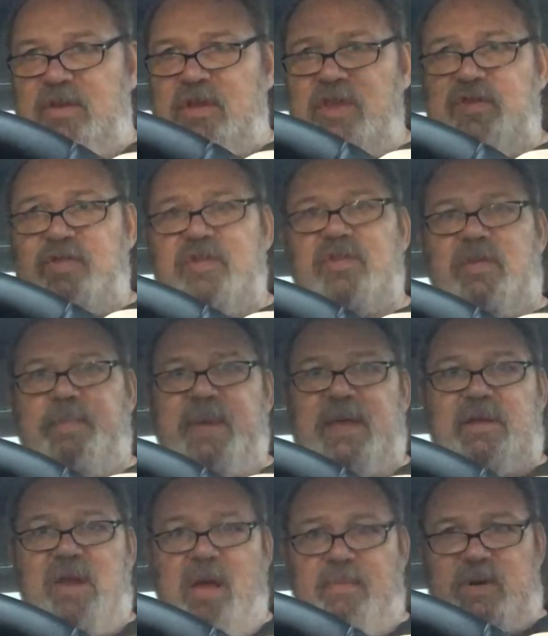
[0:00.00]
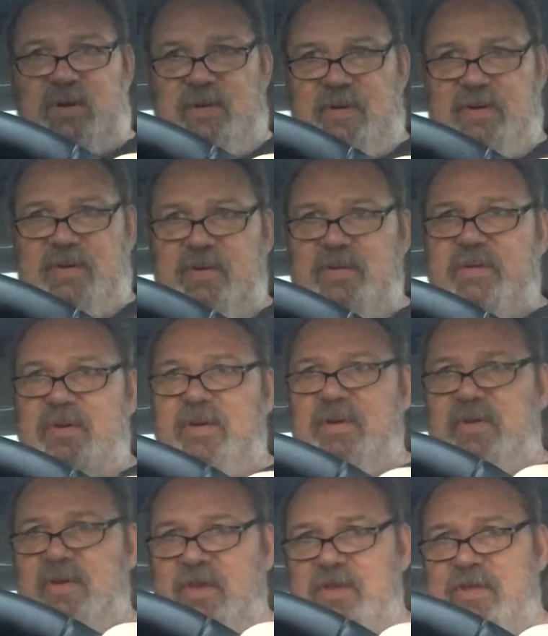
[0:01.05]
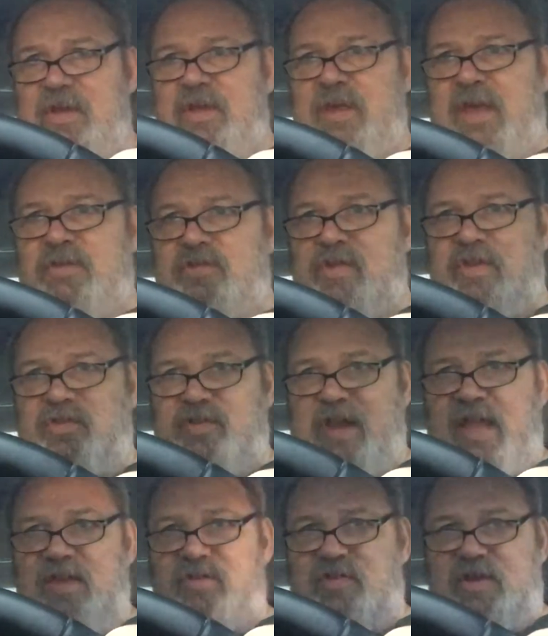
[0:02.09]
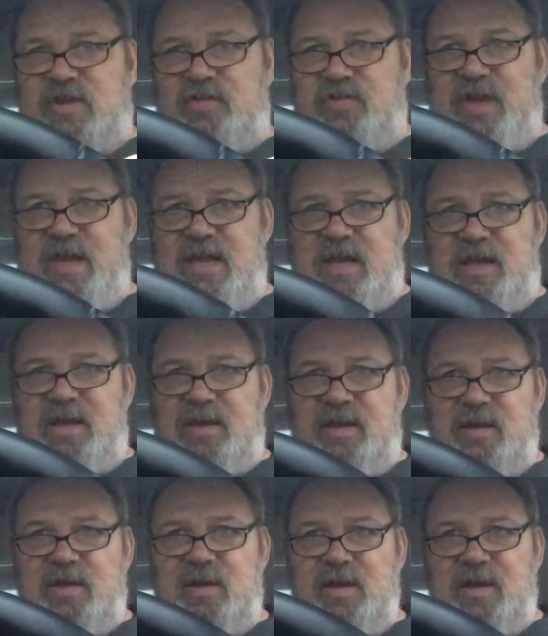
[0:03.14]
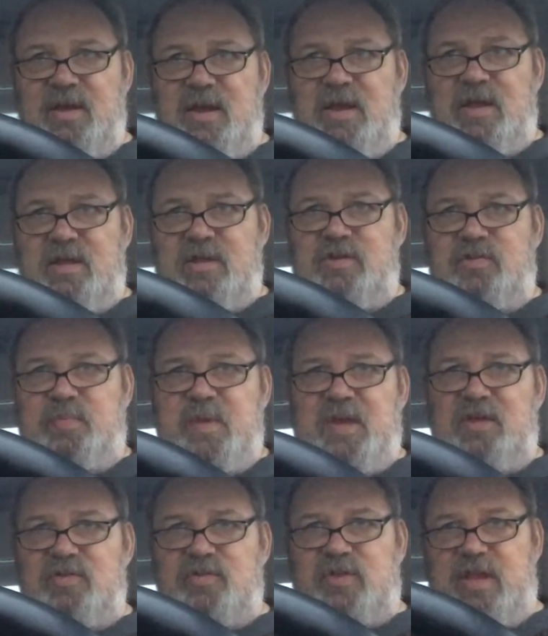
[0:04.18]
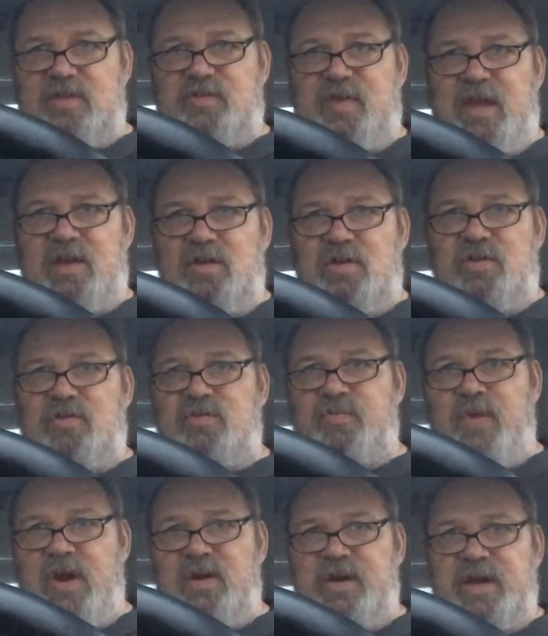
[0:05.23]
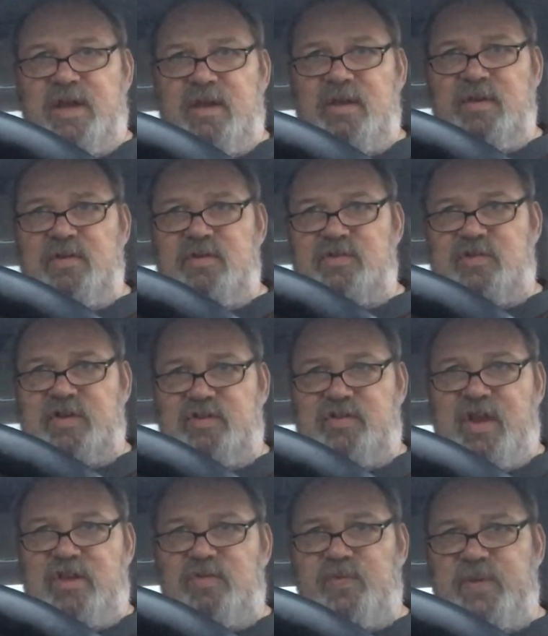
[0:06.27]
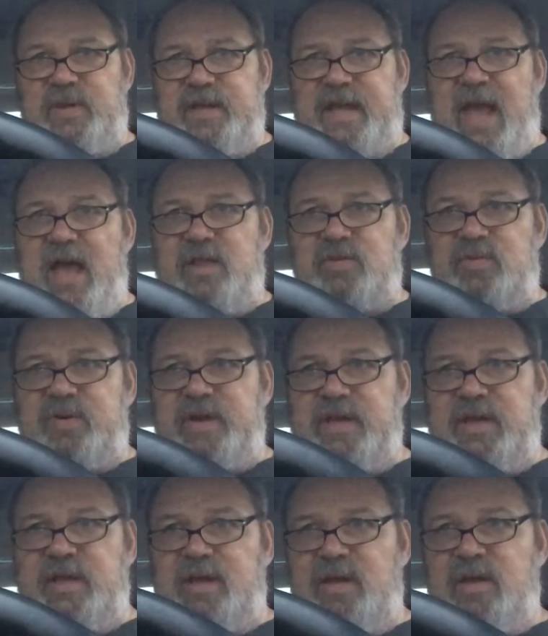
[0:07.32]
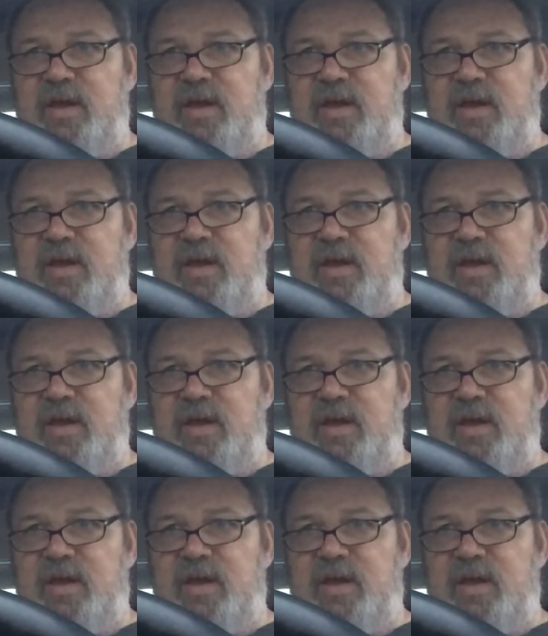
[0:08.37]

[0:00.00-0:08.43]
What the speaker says: this is a big number, as the sands of the sea. This means that Satan is very successful in gathering